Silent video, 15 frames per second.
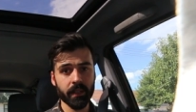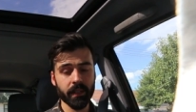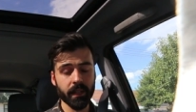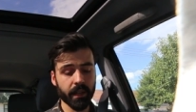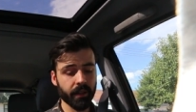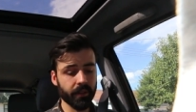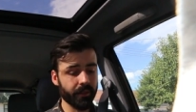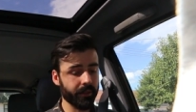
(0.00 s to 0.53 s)

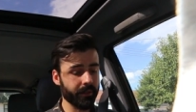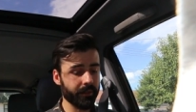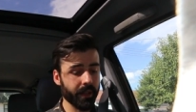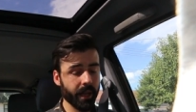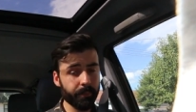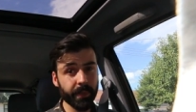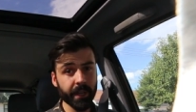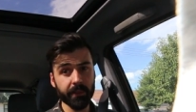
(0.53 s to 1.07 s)
Now,
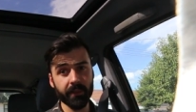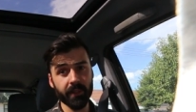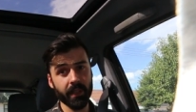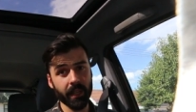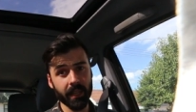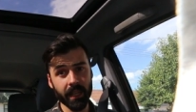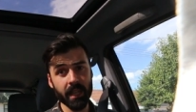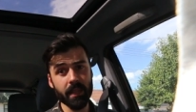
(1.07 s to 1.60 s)
lap belts
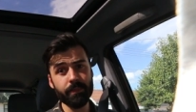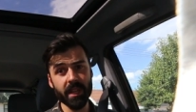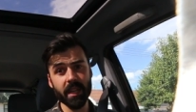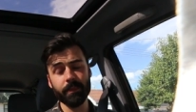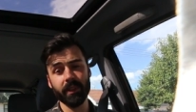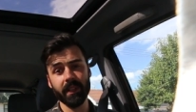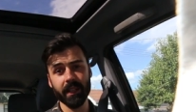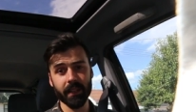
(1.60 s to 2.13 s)
can keep
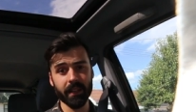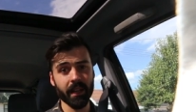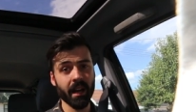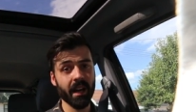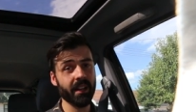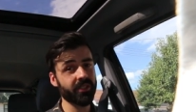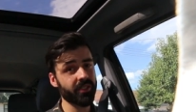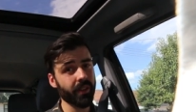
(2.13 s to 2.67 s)
people in a
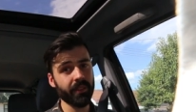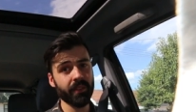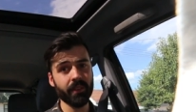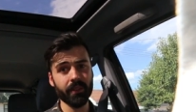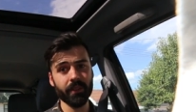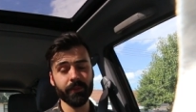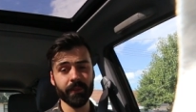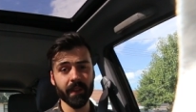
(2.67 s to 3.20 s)
car just
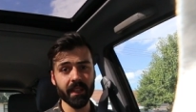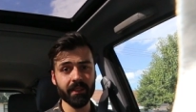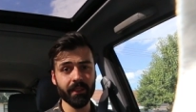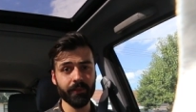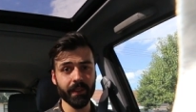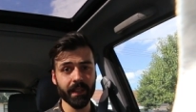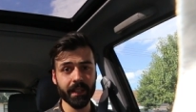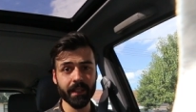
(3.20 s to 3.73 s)
as
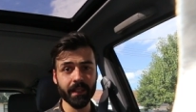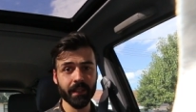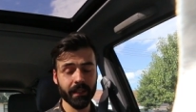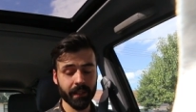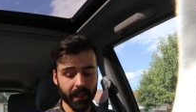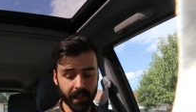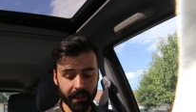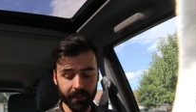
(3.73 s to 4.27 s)
effectively
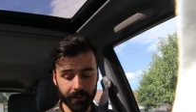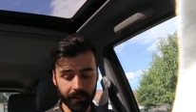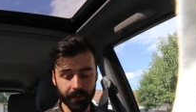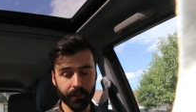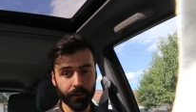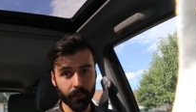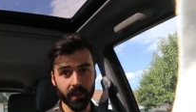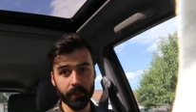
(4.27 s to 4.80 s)
as
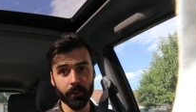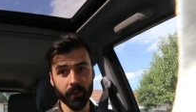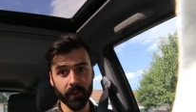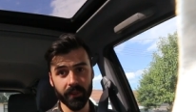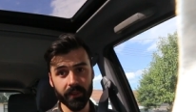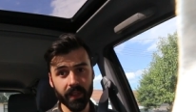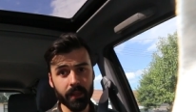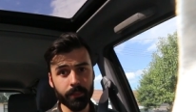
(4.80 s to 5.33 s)
this
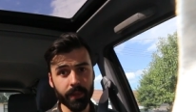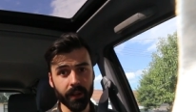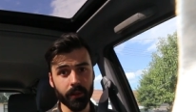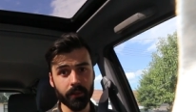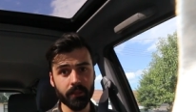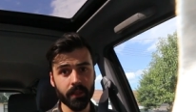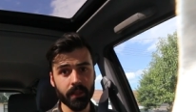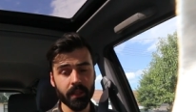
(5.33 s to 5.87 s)
three-point
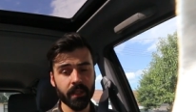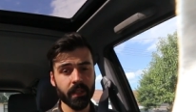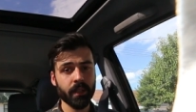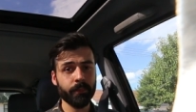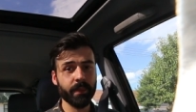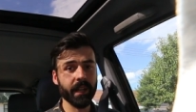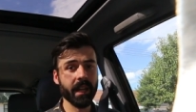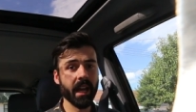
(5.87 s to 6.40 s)
seatbelt,
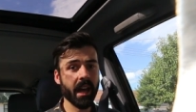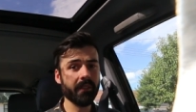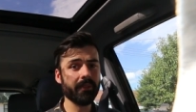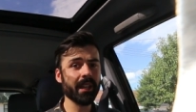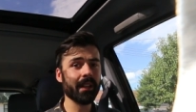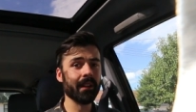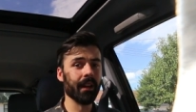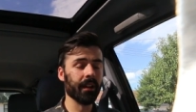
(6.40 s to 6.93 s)
but
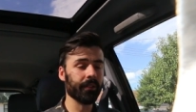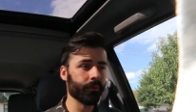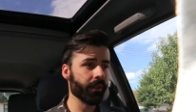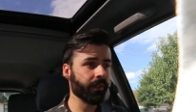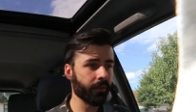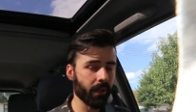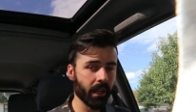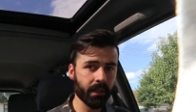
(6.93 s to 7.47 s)
having an
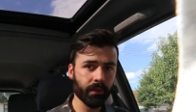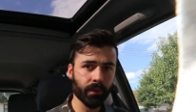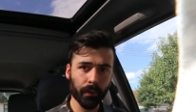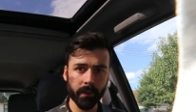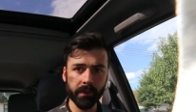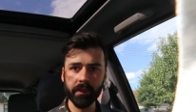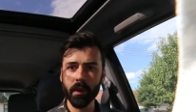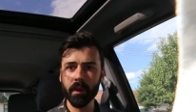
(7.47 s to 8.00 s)
unrestrained
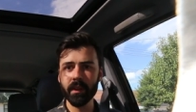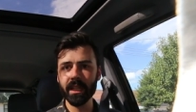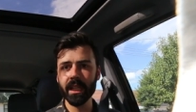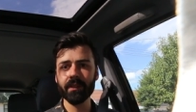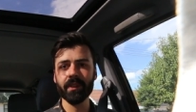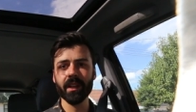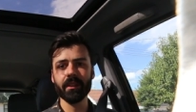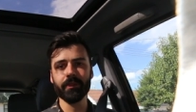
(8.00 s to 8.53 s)
torso in
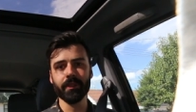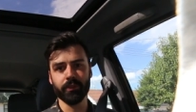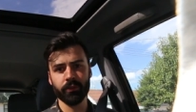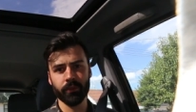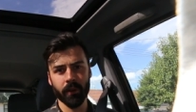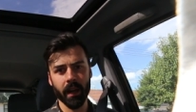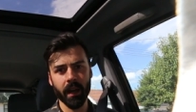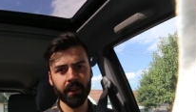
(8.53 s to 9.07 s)
the event of a
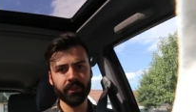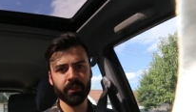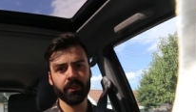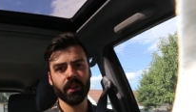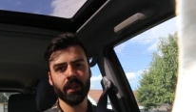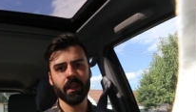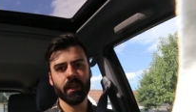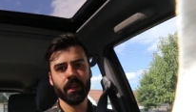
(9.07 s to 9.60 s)
crash
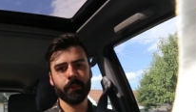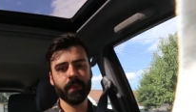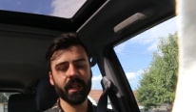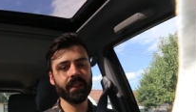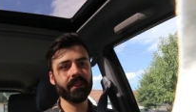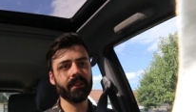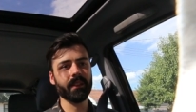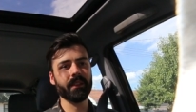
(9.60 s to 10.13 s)

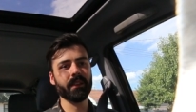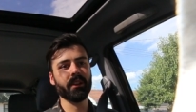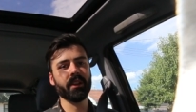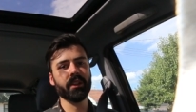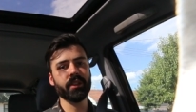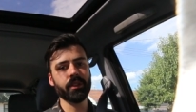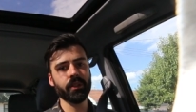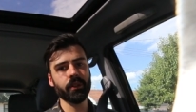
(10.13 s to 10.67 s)
means that there
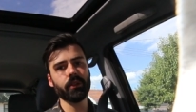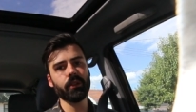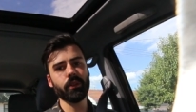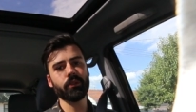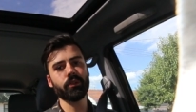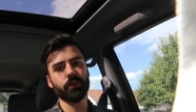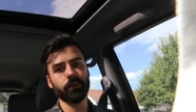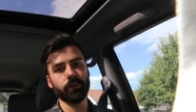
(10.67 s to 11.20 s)
are
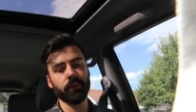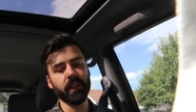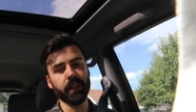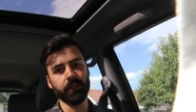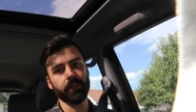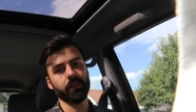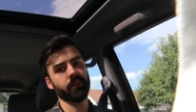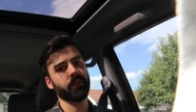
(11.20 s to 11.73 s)
huge
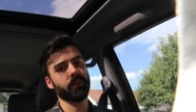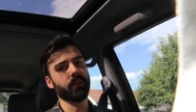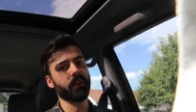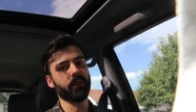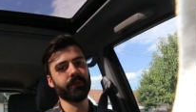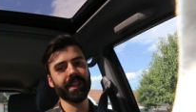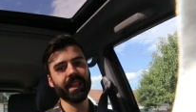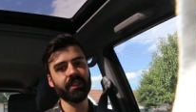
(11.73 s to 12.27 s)
risks
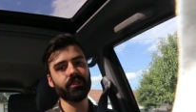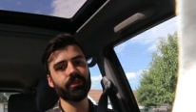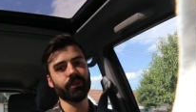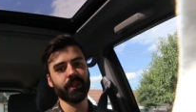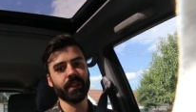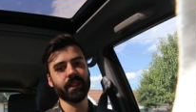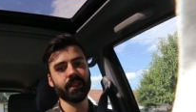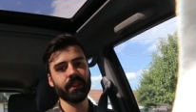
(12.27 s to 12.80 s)
of
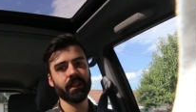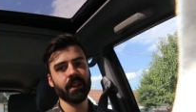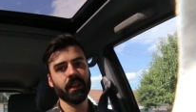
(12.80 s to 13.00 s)
injury.